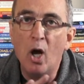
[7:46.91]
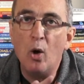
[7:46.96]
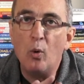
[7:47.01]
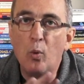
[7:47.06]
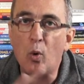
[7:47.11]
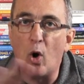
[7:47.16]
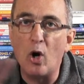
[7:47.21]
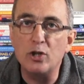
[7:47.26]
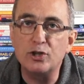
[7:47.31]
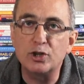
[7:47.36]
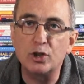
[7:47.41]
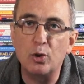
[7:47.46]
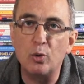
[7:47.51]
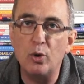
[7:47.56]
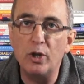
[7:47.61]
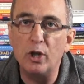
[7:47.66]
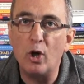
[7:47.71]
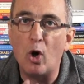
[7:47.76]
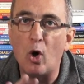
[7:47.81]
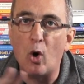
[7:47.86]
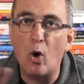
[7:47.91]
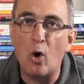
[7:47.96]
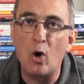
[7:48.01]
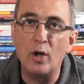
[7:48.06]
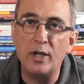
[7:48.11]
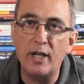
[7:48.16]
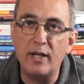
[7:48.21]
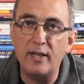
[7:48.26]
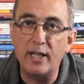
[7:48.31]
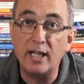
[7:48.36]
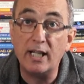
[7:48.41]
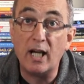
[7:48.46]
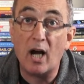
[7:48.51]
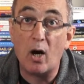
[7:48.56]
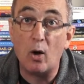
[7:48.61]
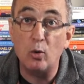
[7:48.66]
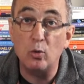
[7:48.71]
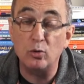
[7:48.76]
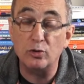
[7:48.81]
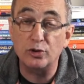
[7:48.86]
what's going on in the
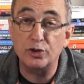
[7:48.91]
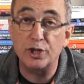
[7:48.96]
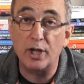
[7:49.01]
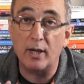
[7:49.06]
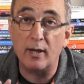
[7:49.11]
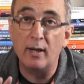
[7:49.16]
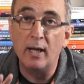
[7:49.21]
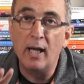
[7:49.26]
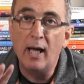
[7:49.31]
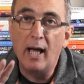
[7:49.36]
culture,